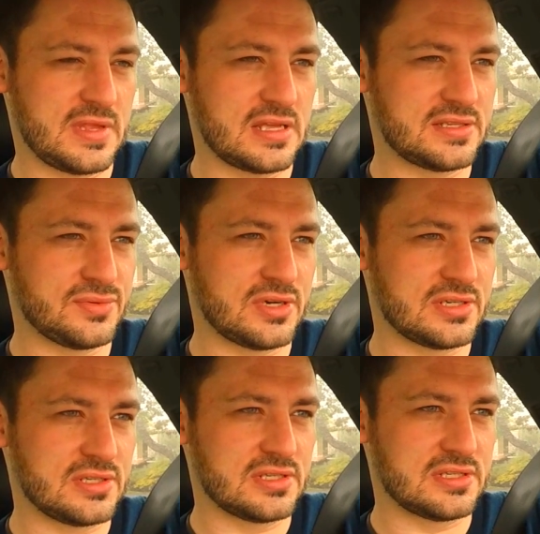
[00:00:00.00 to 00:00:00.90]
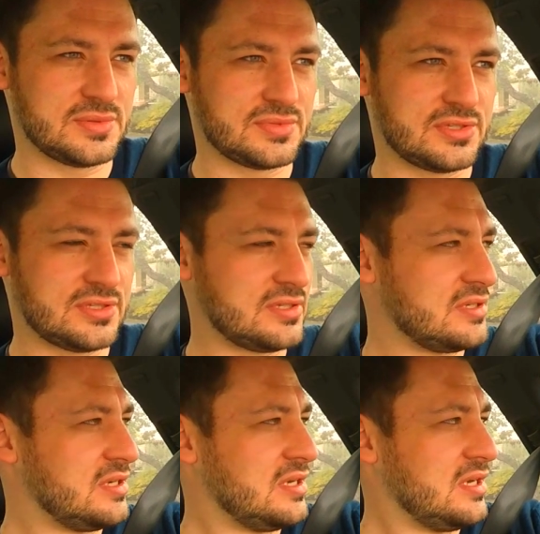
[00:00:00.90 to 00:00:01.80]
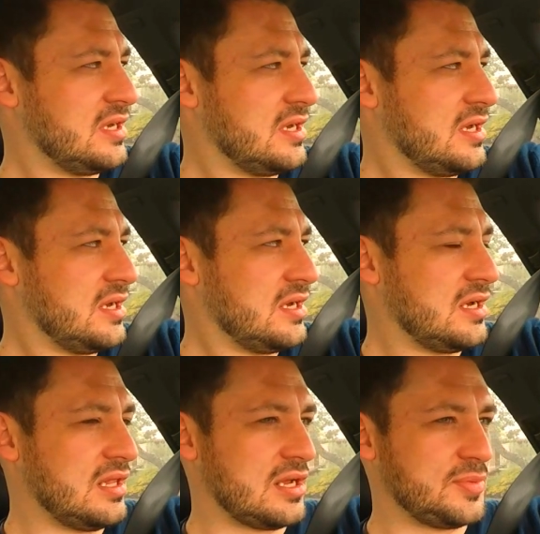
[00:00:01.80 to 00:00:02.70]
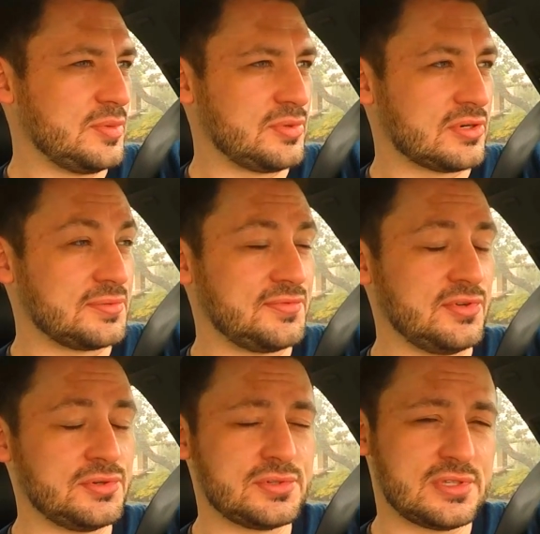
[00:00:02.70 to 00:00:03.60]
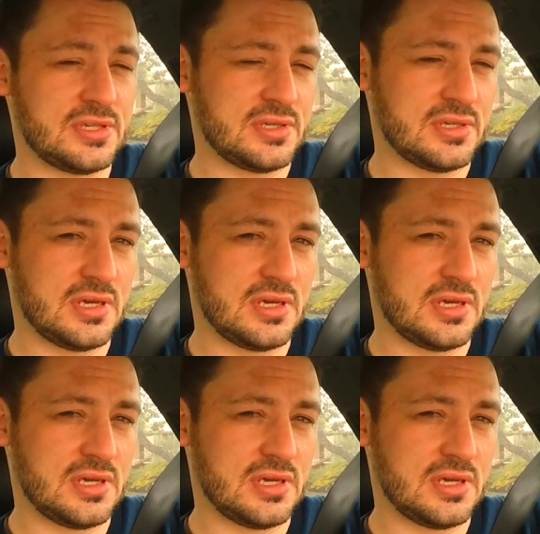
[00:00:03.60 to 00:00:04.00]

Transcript: That's where it seems a lot of people are confused,